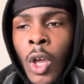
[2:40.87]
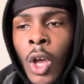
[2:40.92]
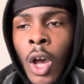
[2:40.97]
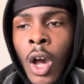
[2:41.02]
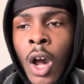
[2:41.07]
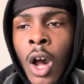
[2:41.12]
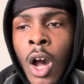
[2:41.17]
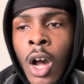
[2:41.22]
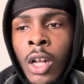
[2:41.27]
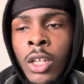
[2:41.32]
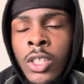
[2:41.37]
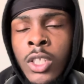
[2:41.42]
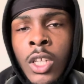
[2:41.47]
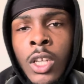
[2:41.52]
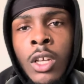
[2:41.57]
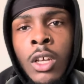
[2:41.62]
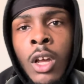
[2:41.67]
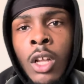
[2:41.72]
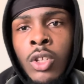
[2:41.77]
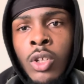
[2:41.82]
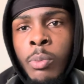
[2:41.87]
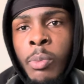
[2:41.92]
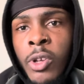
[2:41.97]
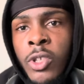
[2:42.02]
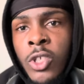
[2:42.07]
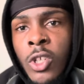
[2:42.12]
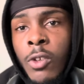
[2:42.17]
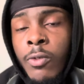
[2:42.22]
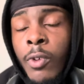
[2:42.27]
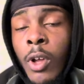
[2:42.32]
I told
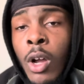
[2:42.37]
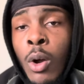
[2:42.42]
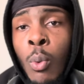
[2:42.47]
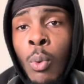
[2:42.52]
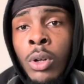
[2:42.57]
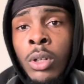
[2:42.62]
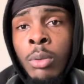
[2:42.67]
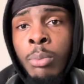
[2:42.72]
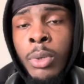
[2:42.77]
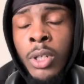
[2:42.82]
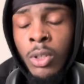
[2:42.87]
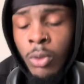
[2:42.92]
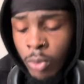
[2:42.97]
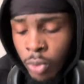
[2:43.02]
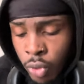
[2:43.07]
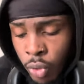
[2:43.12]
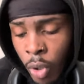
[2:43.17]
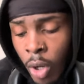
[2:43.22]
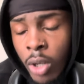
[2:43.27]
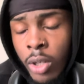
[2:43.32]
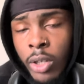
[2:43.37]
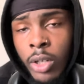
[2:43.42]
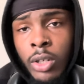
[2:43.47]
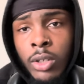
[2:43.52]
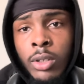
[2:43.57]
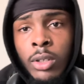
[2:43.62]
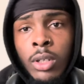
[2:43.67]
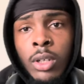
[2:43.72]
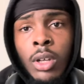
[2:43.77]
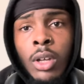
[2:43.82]
myself I don't want to be no drunk.
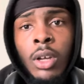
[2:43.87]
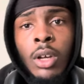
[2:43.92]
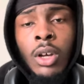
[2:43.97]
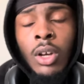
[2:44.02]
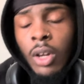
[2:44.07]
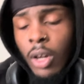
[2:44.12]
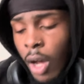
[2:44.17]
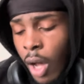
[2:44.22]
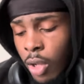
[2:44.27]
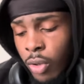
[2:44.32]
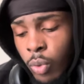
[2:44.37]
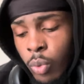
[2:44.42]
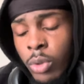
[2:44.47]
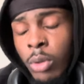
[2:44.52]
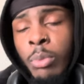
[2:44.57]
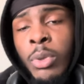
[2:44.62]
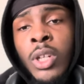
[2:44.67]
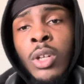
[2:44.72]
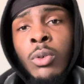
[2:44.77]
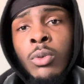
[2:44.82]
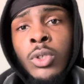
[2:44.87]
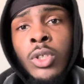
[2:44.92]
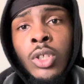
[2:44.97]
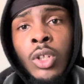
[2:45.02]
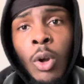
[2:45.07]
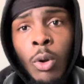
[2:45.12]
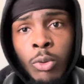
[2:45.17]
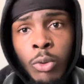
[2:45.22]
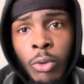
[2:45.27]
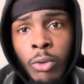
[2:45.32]
I don't want to be no
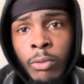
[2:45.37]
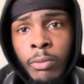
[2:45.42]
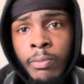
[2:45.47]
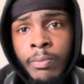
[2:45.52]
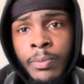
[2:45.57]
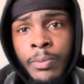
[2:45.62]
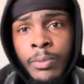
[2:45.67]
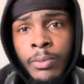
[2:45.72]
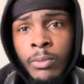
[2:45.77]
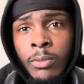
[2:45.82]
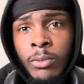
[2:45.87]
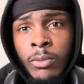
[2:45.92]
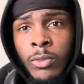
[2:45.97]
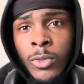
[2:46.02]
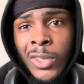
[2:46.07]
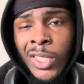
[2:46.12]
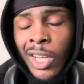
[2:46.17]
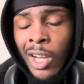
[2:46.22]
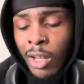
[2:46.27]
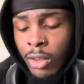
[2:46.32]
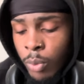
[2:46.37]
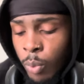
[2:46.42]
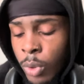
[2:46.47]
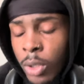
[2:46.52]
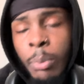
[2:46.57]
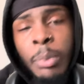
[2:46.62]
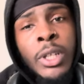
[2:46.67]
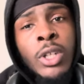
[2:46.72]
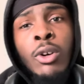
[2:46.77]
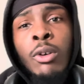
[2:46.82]
stoner. I don't want to
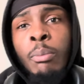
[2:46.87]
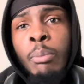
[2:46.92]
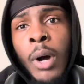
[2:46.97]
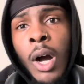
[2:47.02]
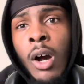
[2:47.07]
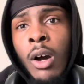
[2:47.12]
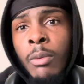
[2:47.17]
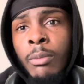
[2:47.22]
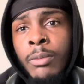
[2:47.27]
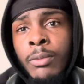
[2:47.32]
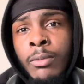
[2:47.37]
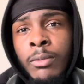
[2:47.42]
be no bum.